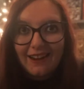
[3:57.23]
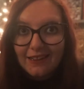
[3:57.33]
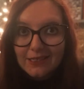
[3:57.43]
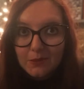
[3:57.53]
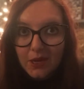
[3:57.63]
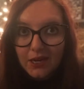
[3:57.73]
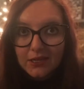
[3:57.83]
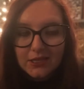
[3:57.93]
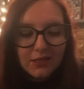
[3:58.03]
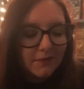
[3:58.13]

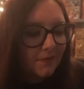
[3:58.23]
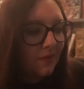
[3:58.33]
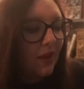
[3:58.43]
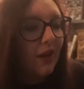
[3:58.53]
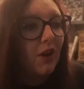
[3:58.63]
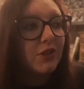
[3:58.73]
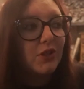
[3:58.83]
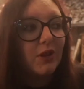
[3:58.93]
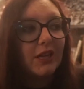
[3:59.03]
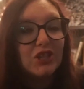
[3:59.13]
aspect and
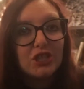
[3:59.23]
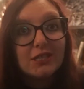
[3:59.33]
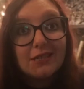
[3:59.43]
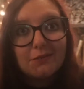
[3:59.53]
also like just